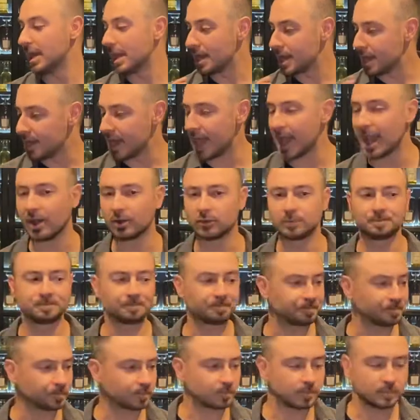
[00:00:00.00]
Now,
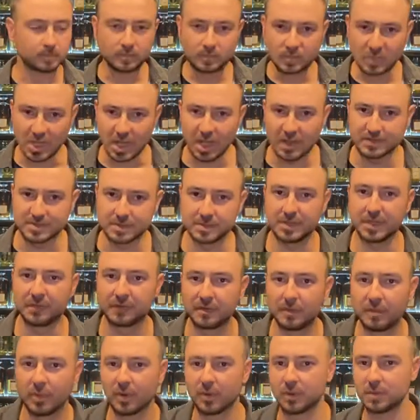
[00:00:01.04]
I have some
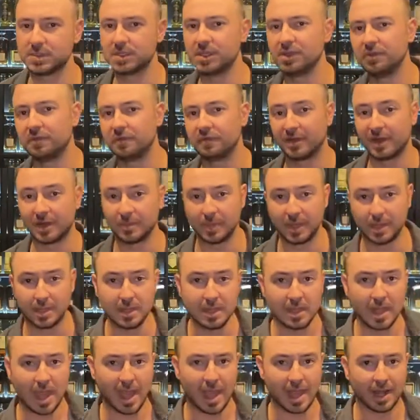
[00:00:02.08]
different bottles here in front of me
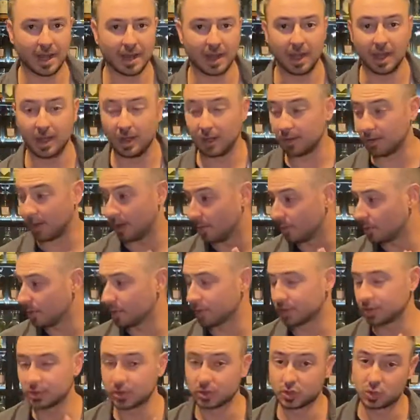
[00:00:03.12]
and I'm
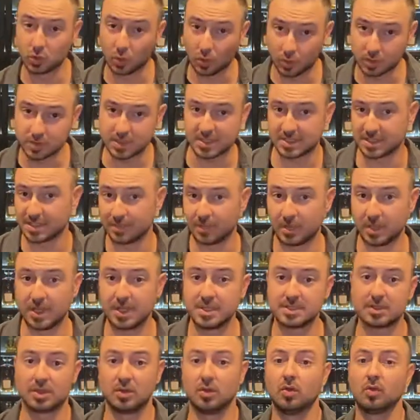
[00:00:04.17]
gonna talk to some of these
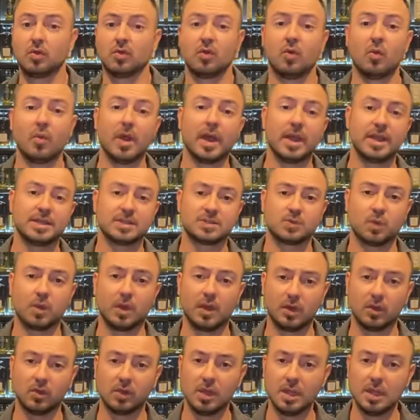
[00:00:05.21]
along the way as
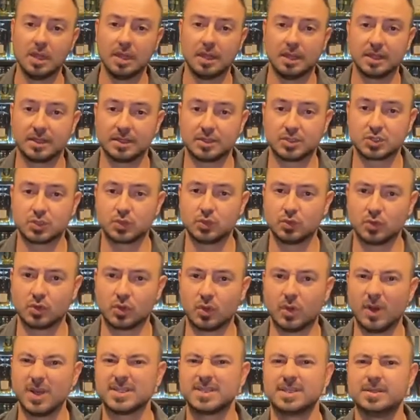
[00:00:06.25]
well to
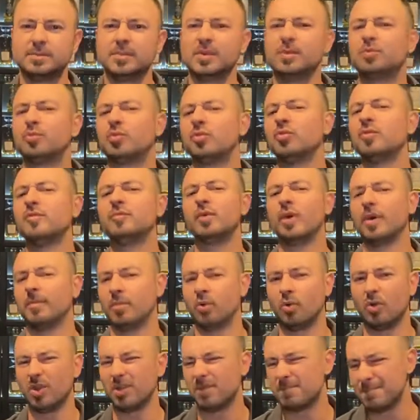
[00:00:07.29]
quite simply prove my
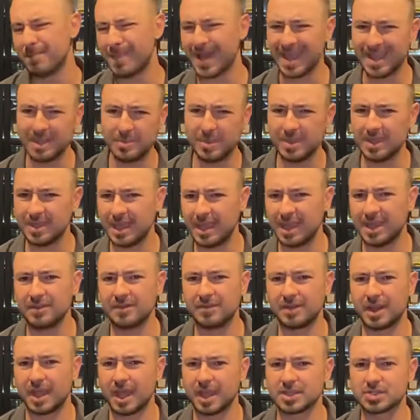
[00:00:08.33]
point, maybe
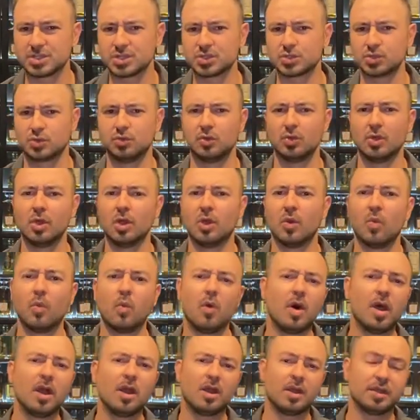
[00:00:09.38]
even as to
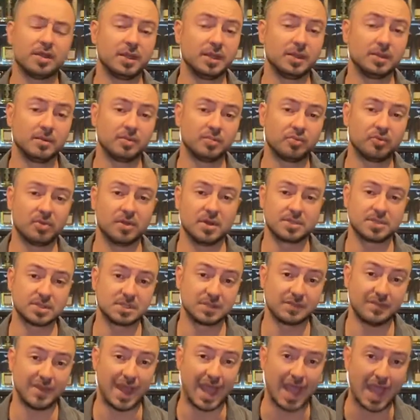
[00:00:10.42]
why I think the prices
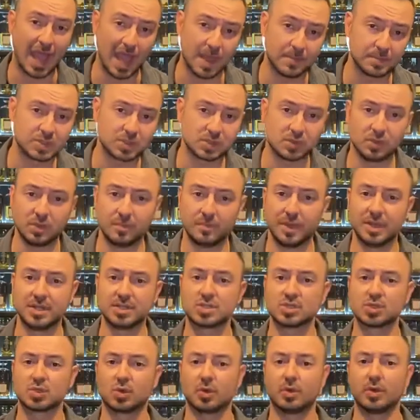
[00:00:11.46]
have absolutely been
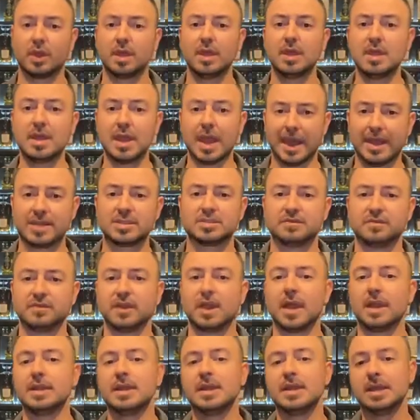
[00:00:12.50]
soaring as of
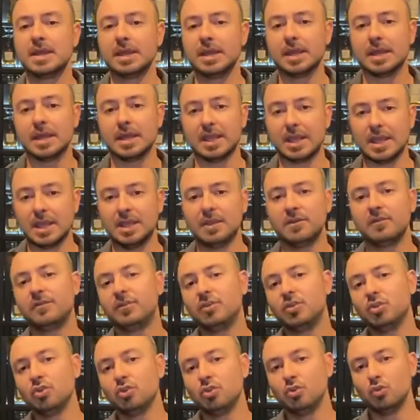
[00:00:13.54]
late. If
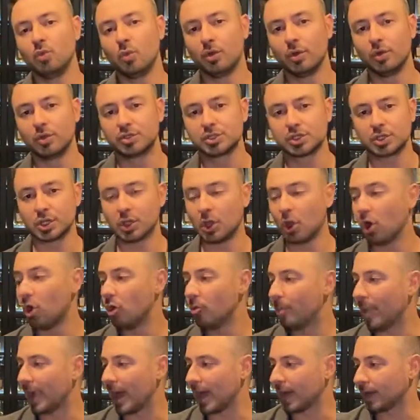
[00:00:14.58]
you were to go
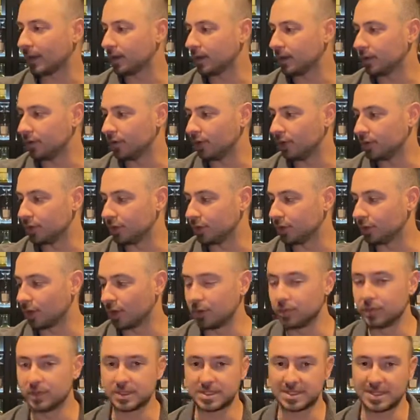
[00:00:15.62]
back, you know, you'd
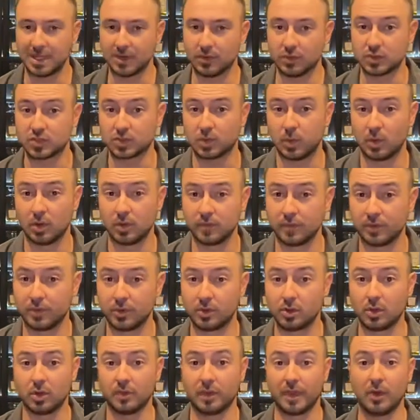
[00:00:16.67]
go the 10 or 12
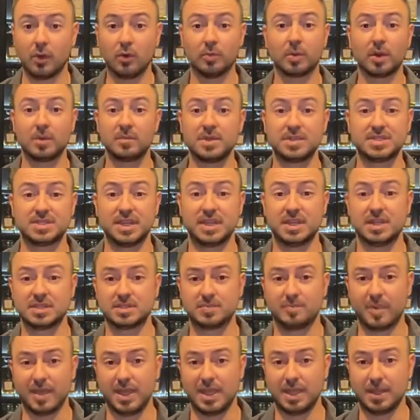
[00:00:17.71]
year old, they were probably seen as
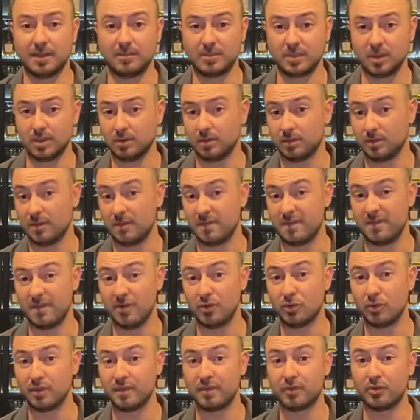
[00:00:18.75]
being
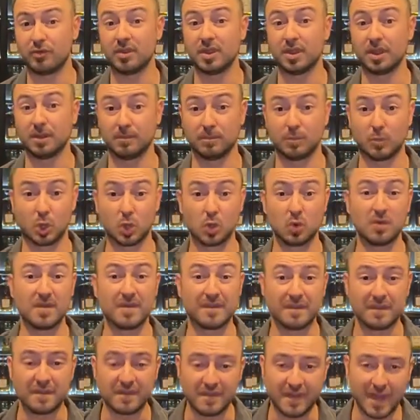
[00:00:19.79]
very, very good
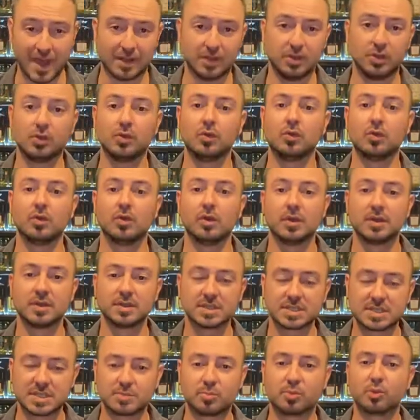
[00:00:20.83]
value
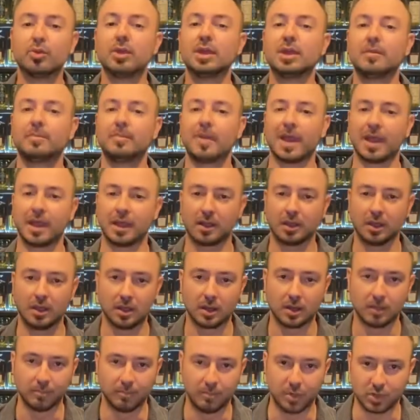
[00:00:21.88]
Springbank
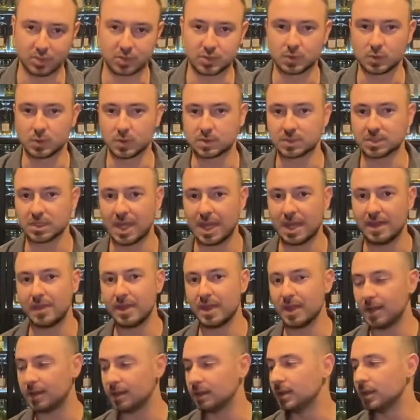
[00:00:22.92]
bottles. And
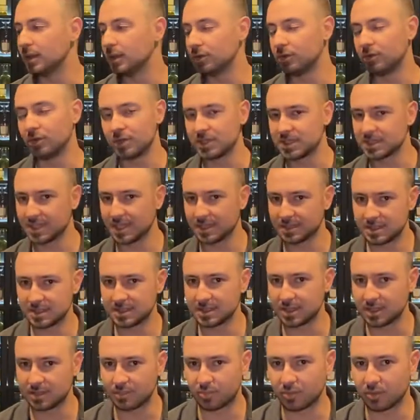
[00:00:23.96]
then, you know, you start to
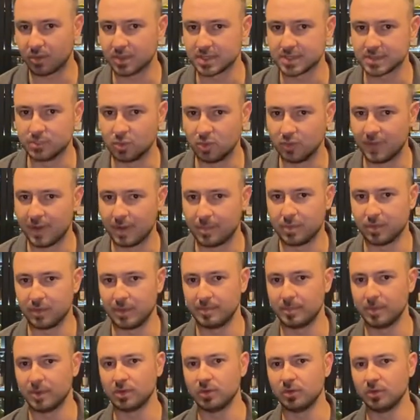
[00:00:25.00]
see the price move up on
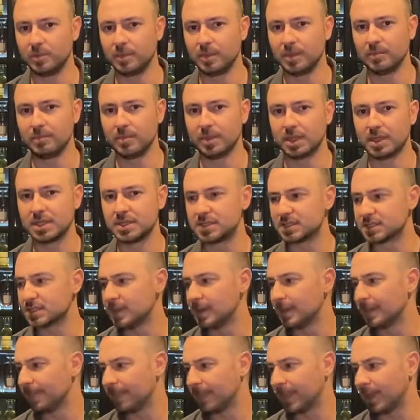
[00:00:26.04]
them a little bit because
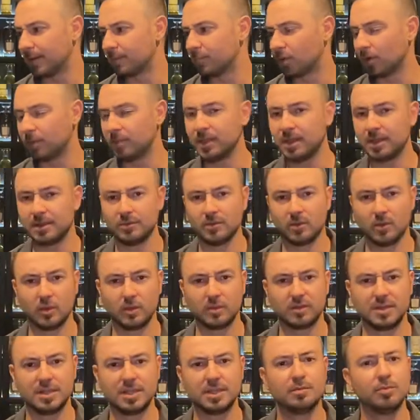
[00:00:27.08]
they probably
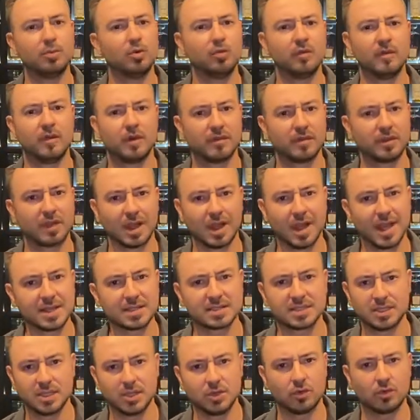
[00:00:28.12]
did move over the
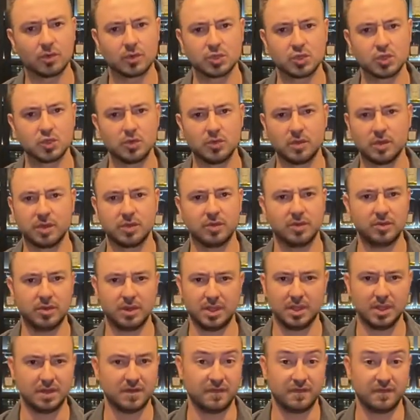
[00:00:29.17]
last year or two,
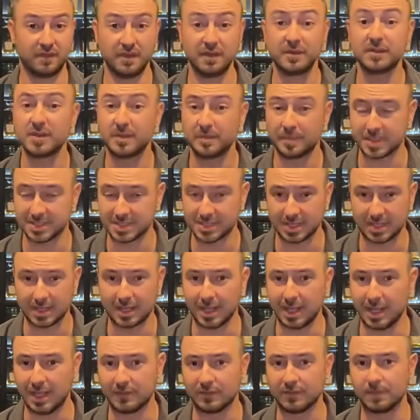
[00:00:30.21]
30, then 50%
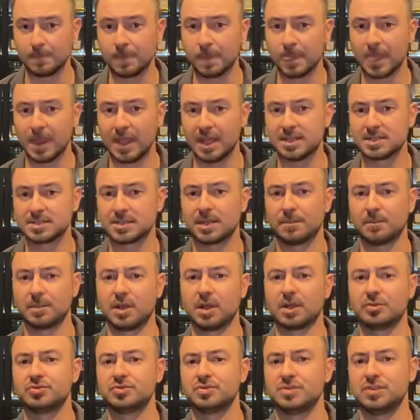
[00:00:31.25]
even in some
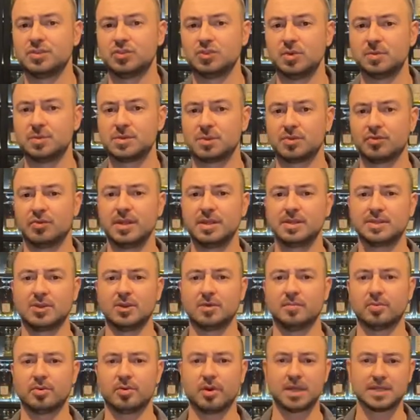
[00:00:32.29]
countries in terms of retail
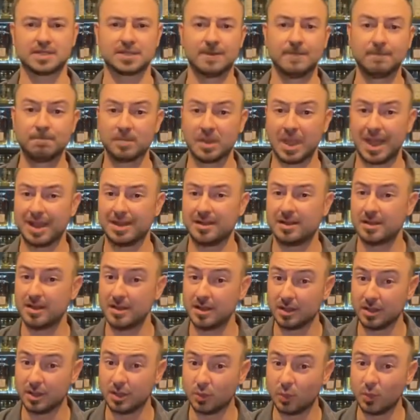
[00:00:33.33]
price. And
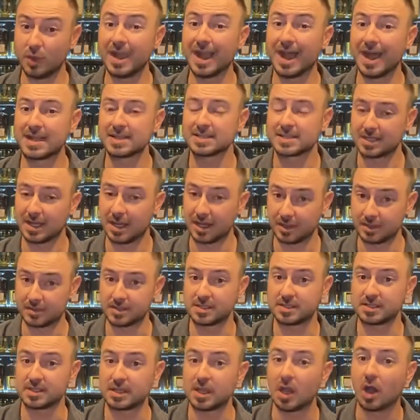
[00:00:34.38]
we are starting to
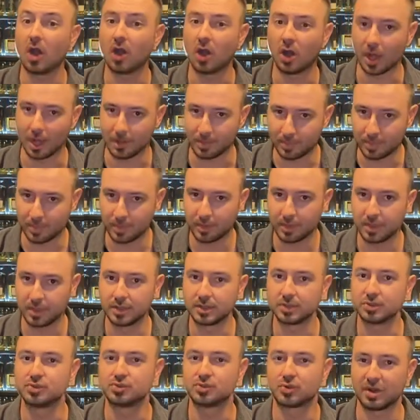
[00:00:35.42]
see hype
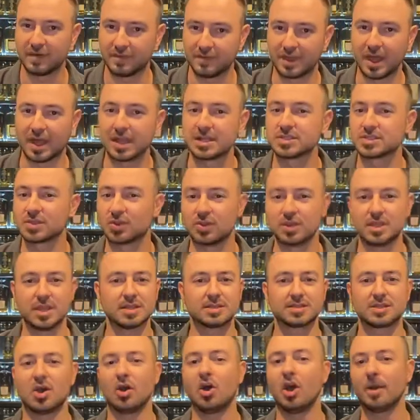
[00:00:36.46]
drive that. So yes,
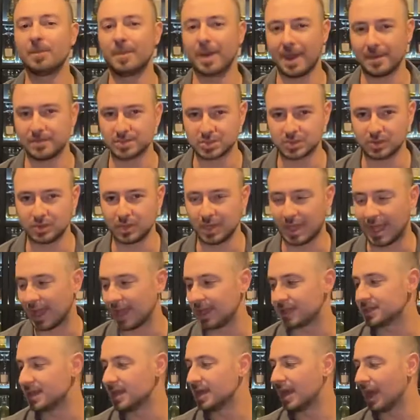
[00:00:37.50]
hype absolutely
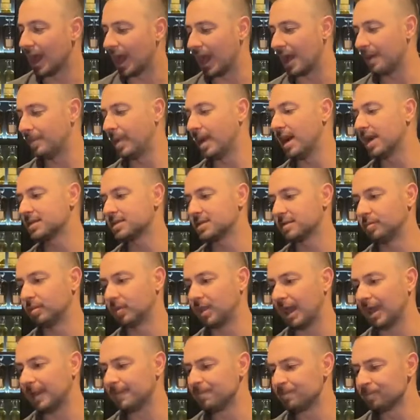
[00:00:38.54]
has a part to
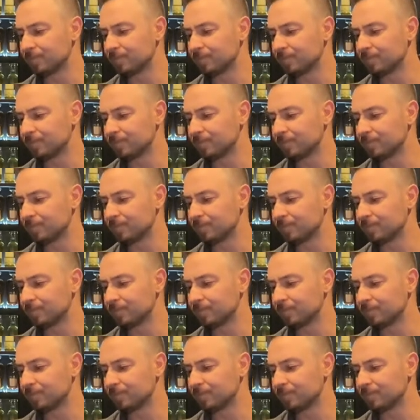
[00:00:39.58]
play.